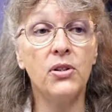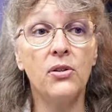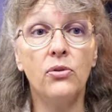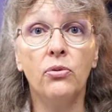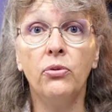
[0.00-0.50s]
This
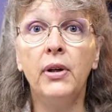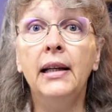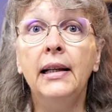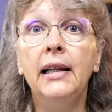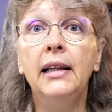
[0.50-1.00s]
is
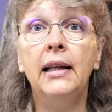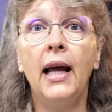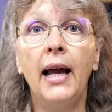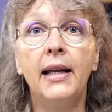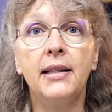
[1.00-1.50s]
really
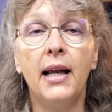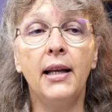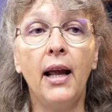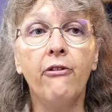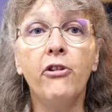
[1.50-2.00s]
late,
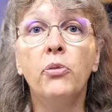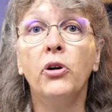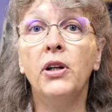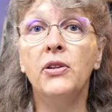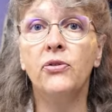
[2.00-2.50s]
and
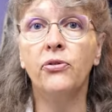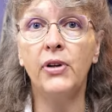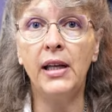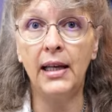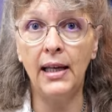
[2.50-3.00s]
everybody's
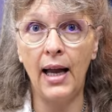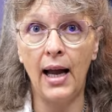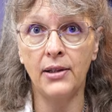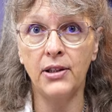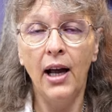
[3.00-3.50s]
freaking
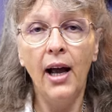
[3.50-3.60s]
out.